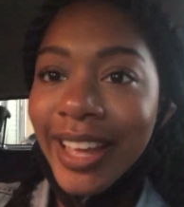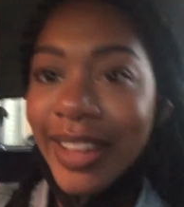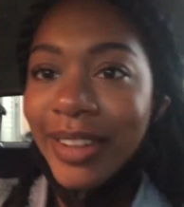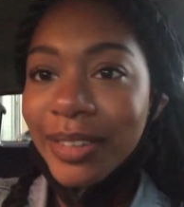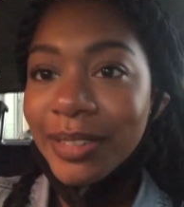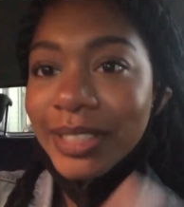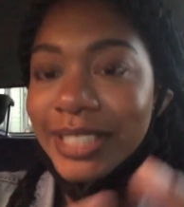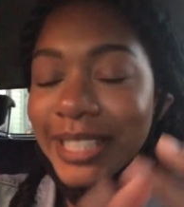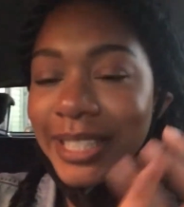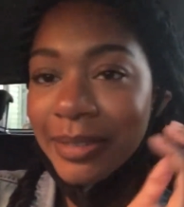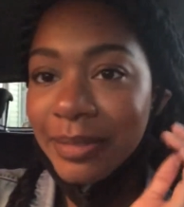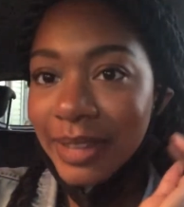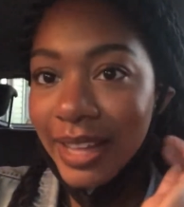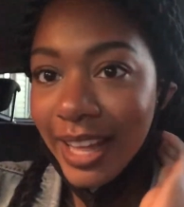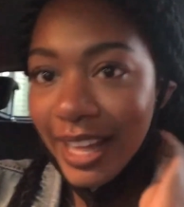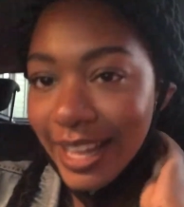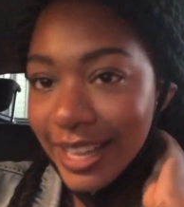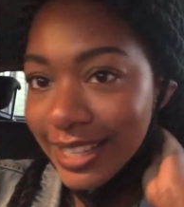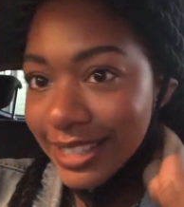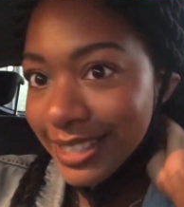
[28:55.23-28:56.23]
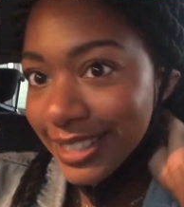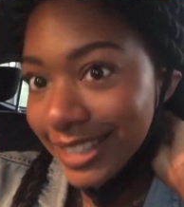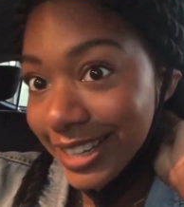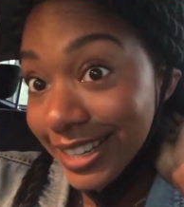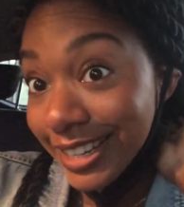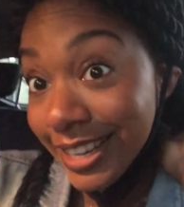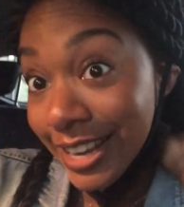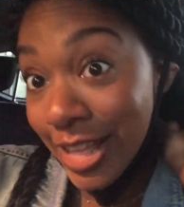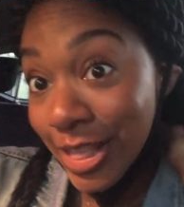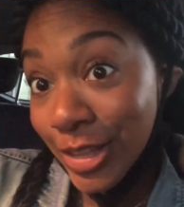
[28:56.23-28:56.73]
What's up, guys?
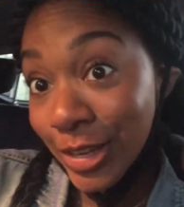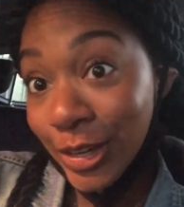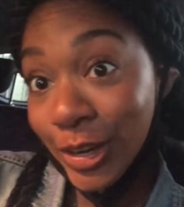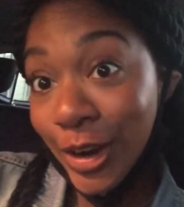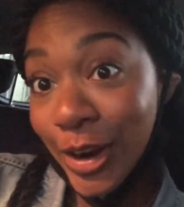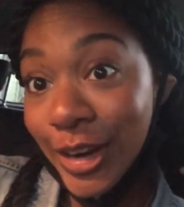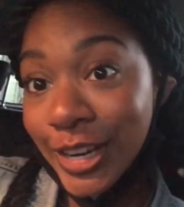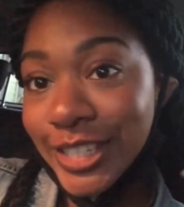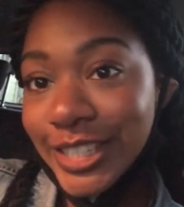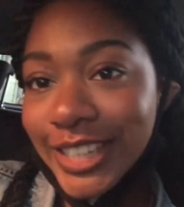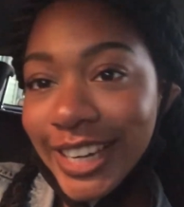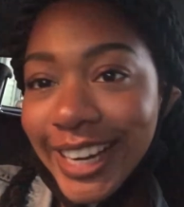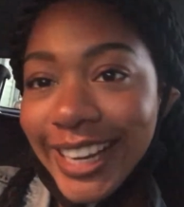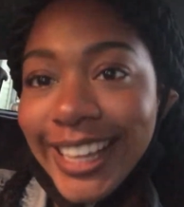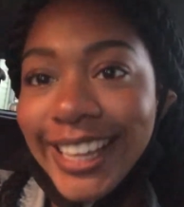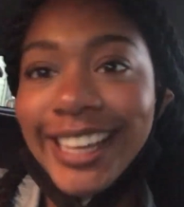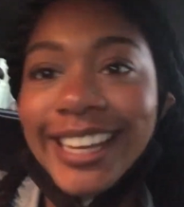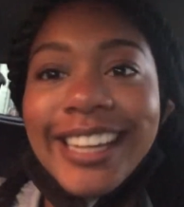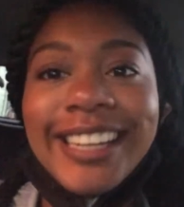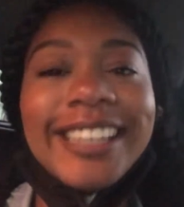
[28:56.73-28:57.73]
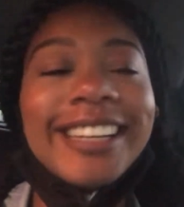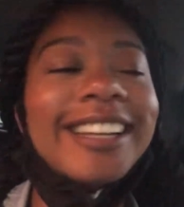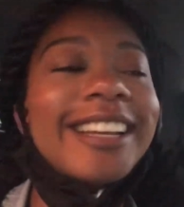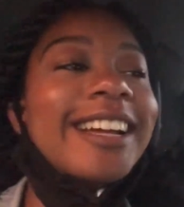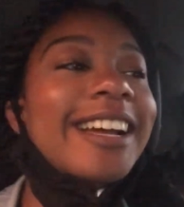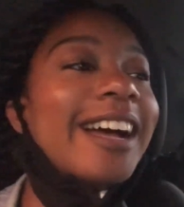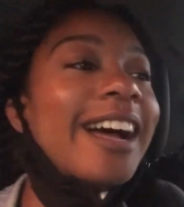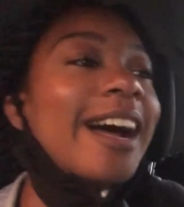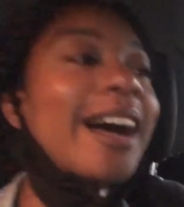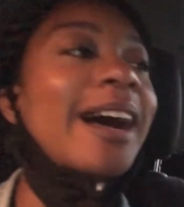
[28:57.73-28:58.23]
Another car check-in.
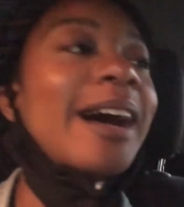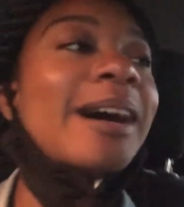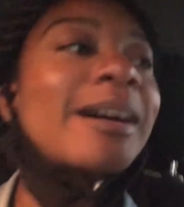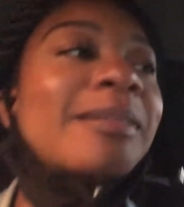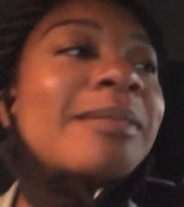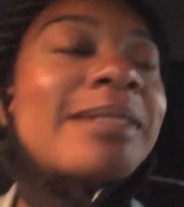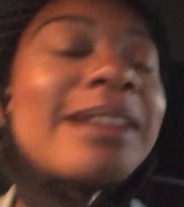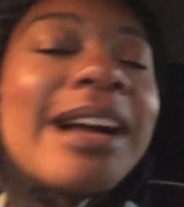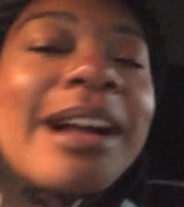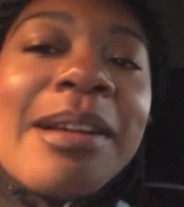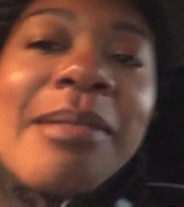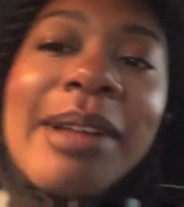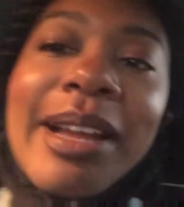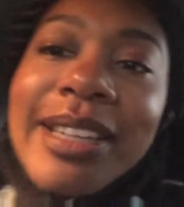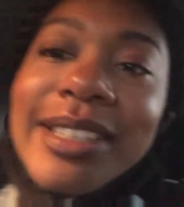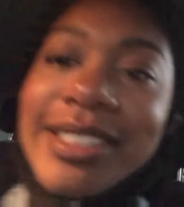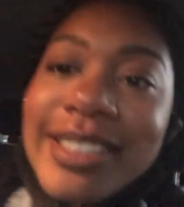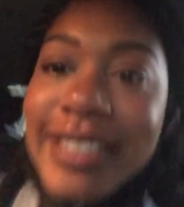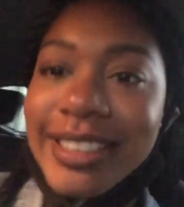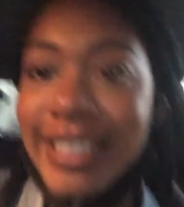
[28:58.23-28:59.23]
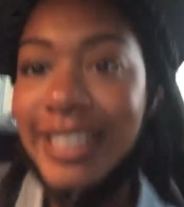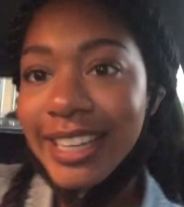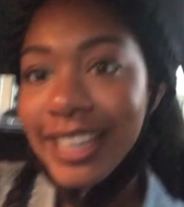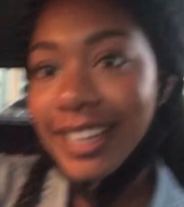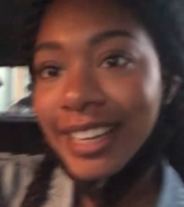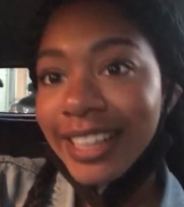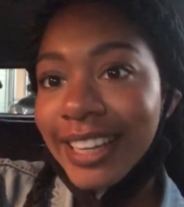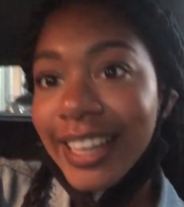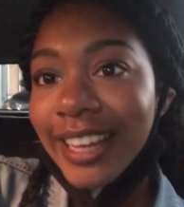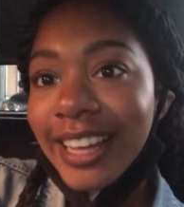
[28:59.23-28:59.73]
I'm actually
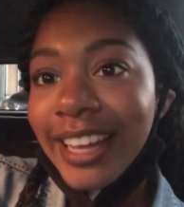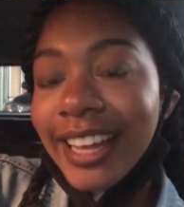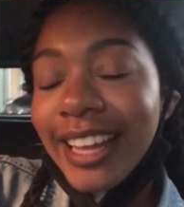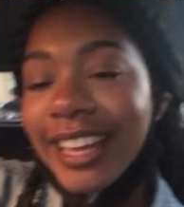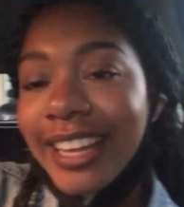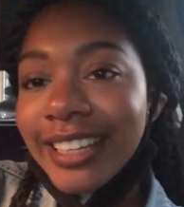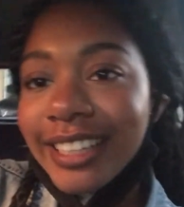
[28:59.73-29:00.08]
in